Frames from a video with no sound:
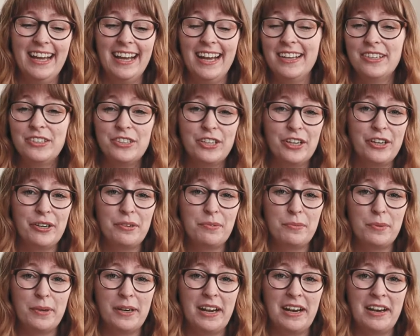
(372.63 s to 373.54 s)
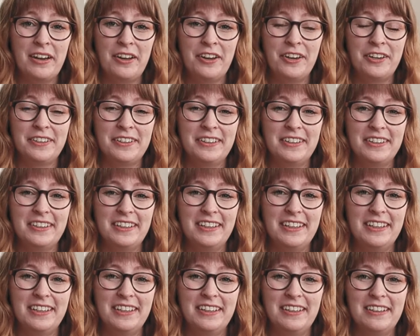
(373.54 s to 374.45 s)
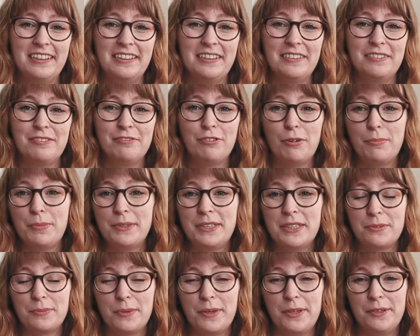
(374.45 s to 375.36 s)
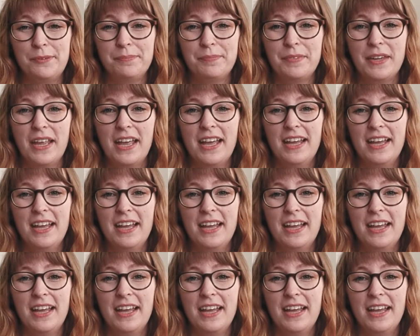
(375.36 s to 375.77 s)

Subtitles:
and sharing what I learned from it as well.